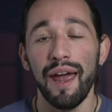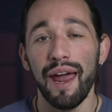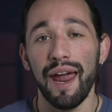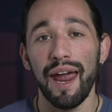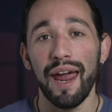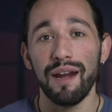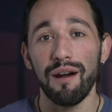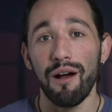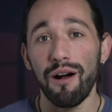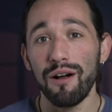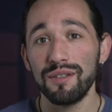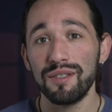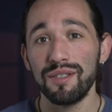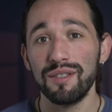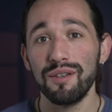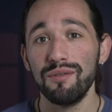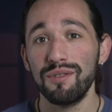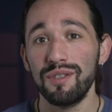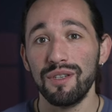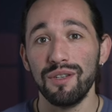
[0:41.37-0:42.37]
and
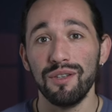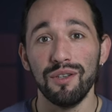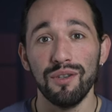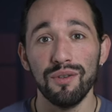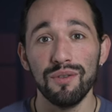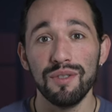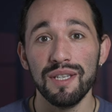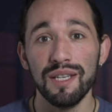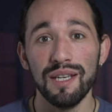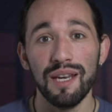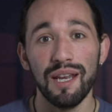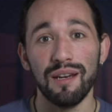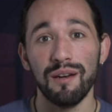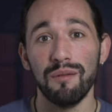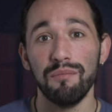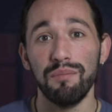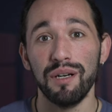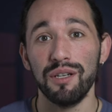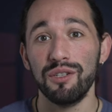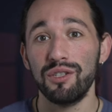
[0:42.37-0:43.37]
also to use it in a
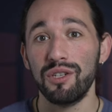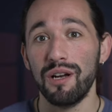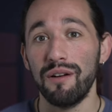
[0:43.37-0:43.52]
bunch